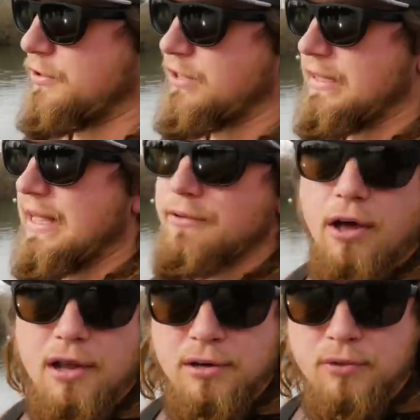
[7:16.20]
set that
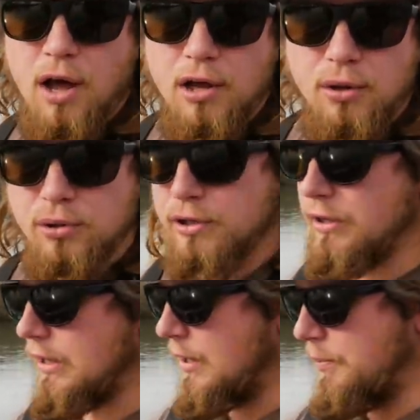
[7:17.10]
rod in a rod holder,
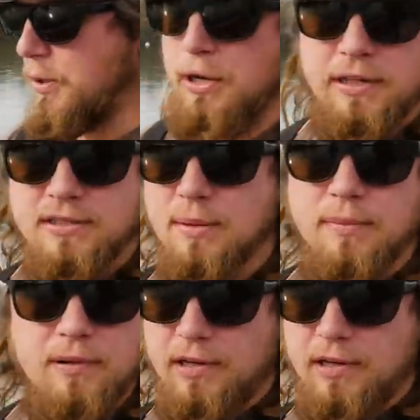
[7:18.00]
put it in some,